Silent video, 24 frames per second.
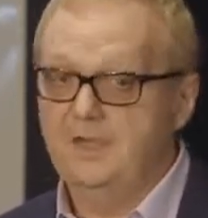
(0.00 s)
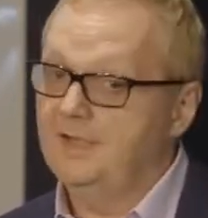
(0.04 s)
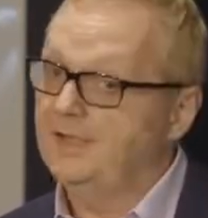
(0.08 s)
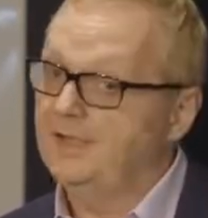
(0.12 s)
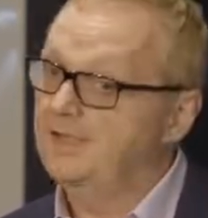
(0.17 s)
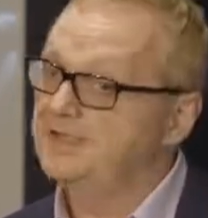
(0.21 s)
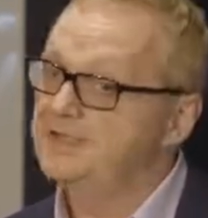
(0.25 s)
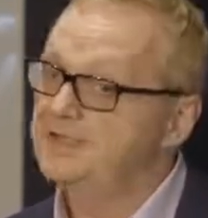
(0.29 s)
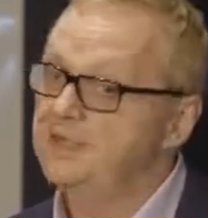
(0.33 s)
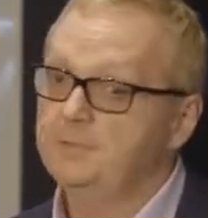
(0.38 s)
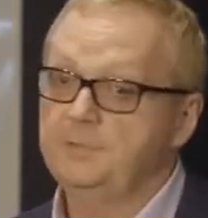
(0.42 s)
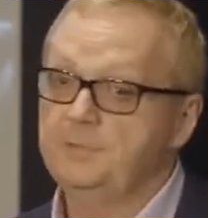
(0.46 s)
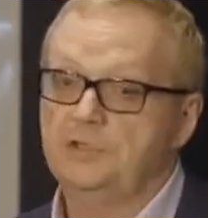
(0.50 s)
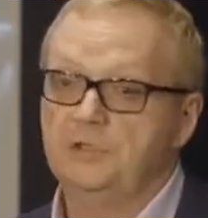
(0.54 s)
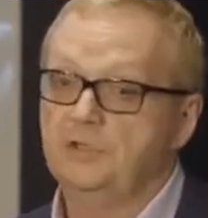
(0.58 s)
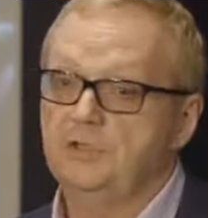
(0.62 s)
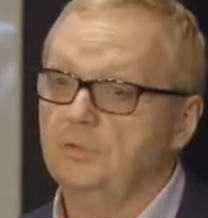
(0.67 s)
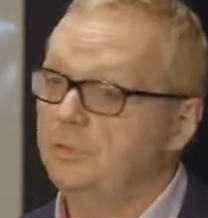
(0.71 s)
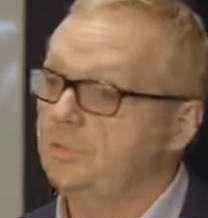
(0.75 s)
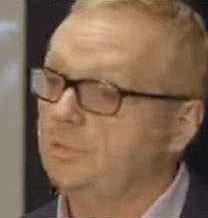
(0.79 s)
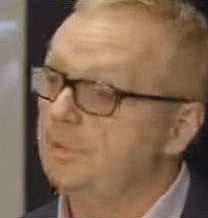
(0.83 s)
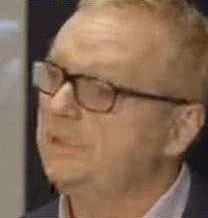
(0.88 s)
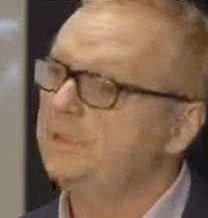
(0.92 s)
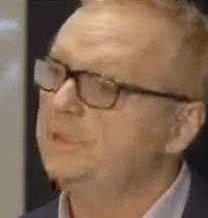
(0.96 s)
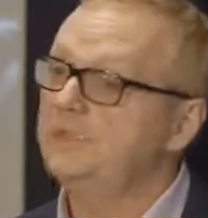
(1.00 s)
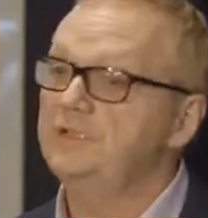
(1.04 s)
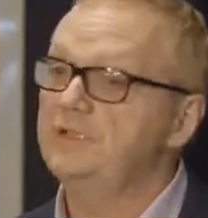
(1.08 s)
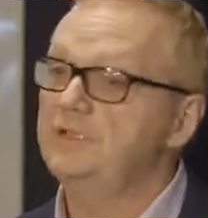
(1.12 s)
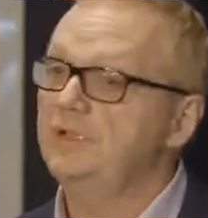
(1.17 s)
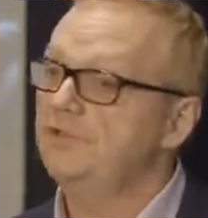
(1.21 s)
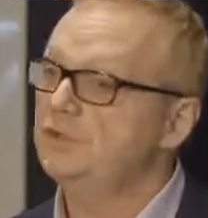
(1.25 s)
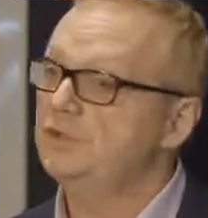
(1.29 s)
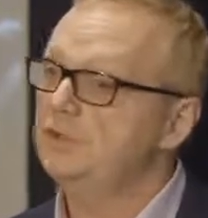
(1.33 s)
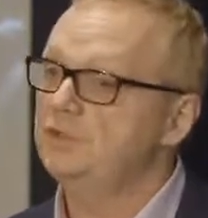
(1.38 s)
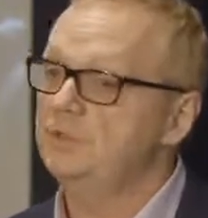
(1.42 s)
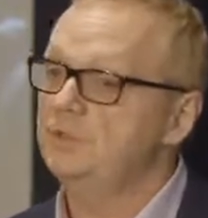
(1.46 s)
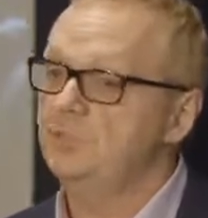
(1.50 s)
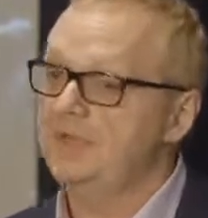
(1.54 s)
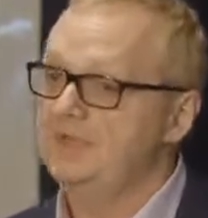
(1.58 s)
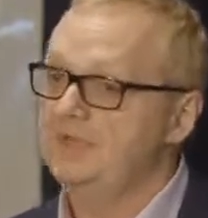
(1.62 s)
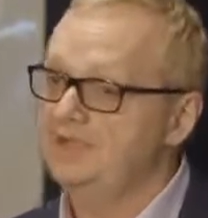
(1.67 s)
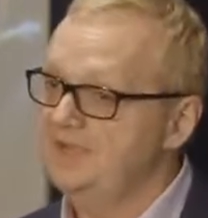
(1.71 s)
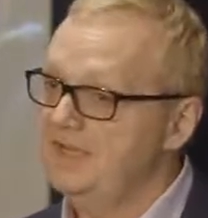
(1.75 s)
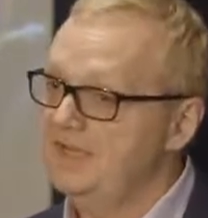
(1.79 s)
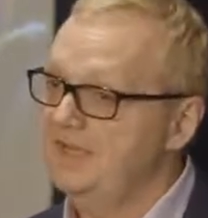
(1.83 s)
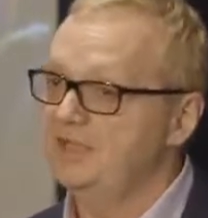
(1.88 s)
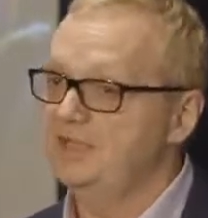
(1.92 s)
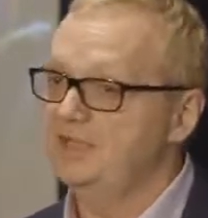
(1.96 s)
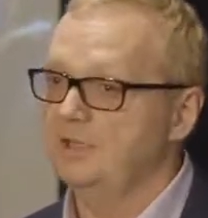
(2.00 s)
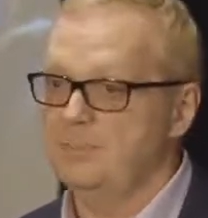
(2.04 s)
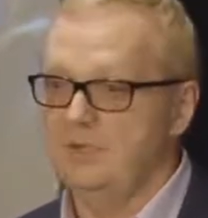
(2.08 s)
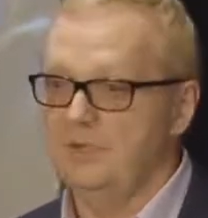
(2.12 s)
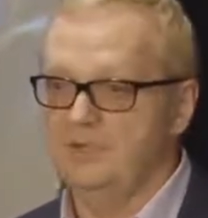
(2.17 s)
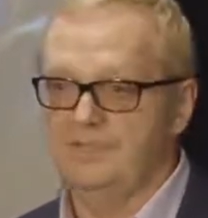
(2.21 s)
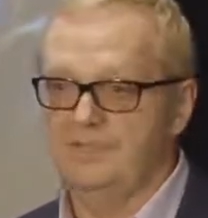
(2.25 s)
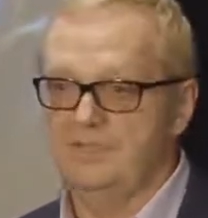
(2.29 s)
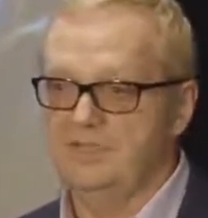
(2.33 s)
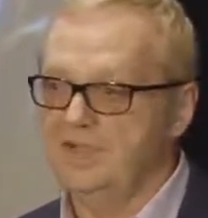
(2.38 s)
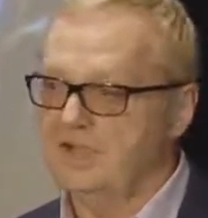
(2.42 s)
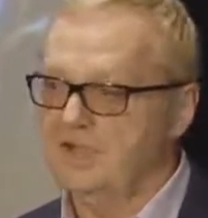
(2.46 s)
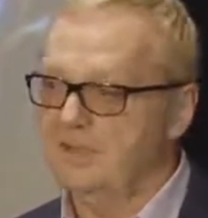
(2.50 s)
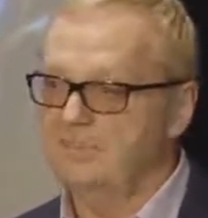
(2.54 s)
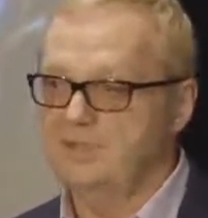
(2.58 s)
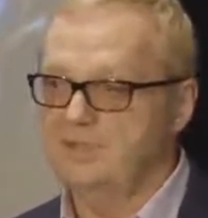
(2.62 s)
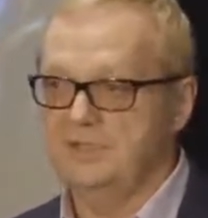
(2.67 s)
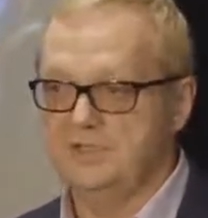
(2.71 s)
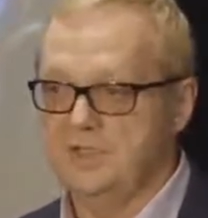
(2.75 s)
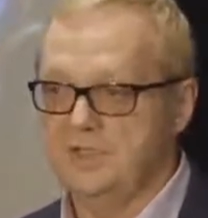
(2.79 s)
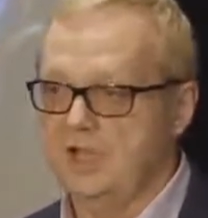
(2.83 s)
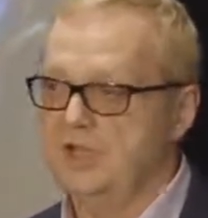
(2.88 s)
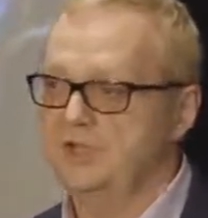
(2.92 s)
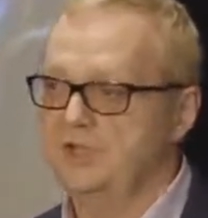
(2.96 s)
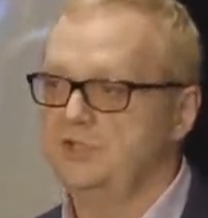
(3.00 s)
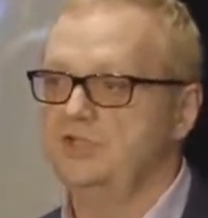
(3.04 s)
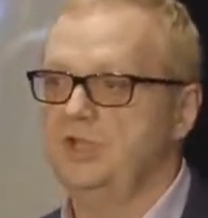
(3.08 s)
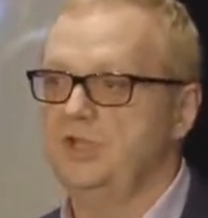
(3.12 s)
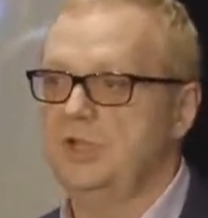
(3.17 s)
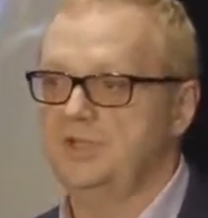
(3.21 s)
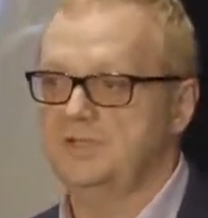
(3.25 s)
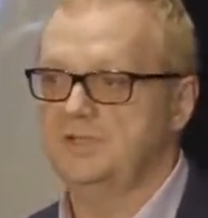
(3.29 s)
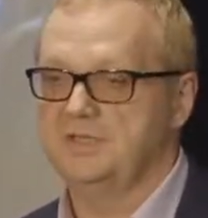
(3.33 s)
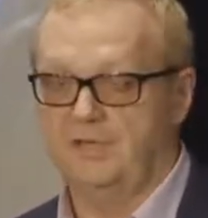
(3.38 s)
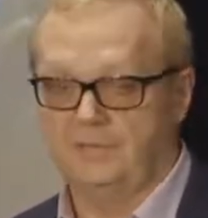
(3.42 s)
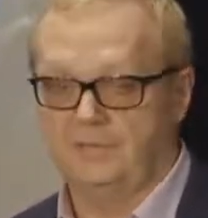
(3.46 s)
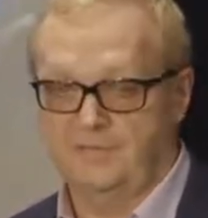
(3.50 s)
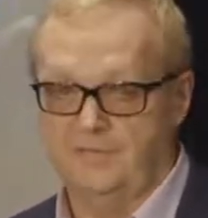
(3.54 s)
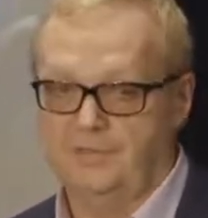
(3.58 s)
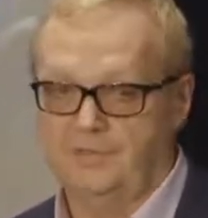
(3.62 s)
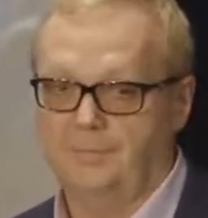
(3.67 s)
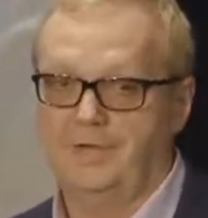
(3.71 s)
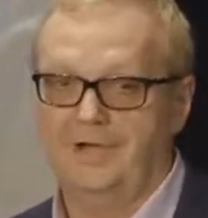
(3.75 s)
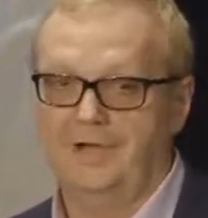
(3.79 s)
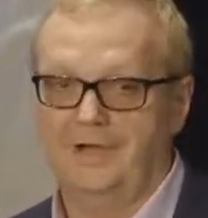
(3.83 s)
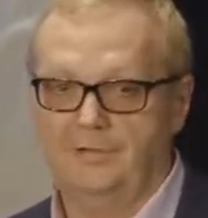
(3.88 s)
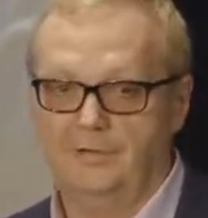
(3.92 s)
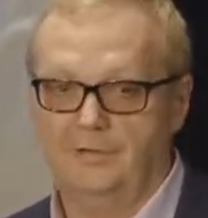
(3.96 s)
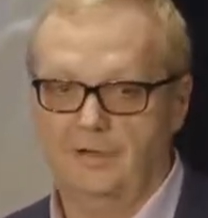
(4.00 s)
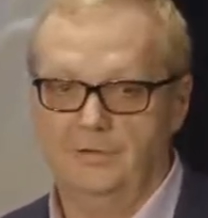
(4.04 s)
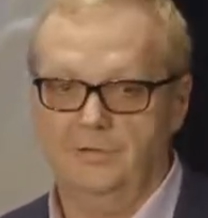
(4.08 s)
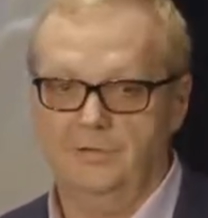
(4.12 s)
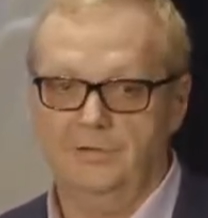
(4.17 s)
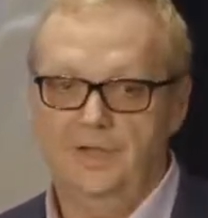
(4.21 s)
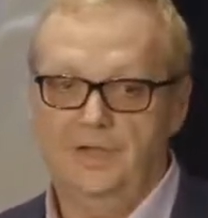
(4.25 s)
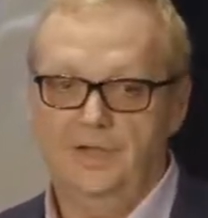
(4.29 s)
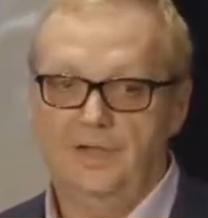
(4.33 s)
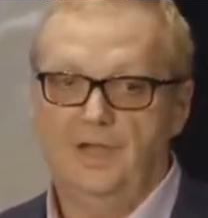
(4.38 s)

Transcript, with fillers: It's something completely different to maintain them every time these guys change stuff in the background.